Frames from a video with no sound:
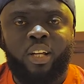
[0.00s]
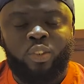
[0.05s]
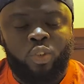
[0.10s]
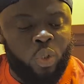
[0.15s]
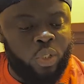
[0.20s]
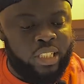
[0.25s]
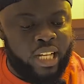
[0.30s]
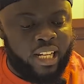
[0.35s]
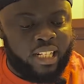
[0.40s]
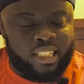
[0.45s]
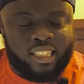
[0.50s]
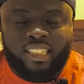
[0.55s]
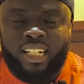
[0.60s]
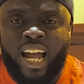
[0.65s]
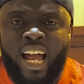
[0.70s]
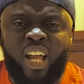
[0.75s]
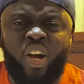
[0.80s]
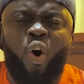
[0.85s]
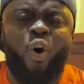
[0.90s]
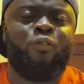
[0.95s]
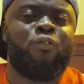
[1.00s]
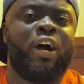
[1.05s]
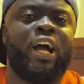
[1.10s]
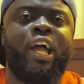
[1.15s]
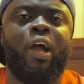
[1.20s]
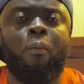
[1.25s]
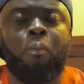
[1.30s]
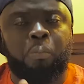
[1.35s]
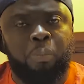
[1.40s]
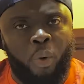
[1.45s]
You they cry over
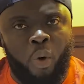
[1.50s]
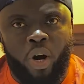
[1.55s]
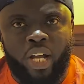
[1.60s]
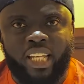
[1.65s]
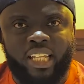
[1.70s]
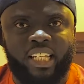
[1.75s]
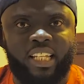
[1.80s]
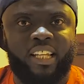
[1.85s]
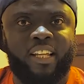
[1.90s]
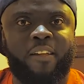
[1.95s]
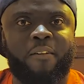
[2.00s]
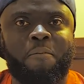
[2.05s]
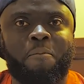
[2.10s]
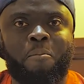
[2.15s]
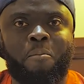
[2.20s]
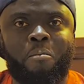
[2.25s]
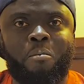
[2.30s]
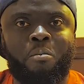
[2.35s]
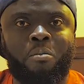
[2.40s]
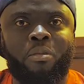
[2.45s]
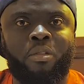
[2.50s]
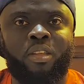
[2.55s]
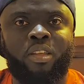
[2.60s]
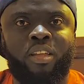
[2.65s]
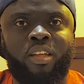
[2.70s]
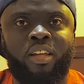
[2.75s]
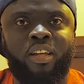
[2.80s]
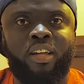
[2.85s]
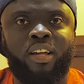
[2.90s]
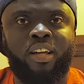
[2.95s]
a boy
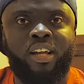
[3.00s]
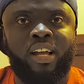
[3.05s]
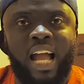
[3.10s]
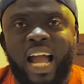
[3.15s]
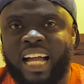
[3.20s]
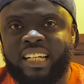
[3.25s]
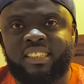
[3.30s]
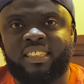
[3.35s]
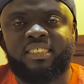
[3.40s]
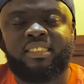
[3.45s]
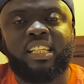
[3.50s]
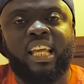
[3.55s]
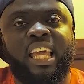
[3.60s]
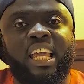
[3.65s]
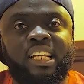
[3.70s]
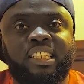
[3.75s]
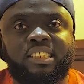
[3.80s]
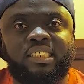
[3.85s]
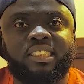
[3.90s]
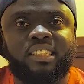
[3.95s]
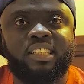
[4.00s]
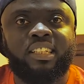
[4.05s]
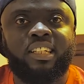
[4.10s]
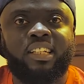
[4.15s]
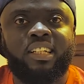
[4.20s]
at this age,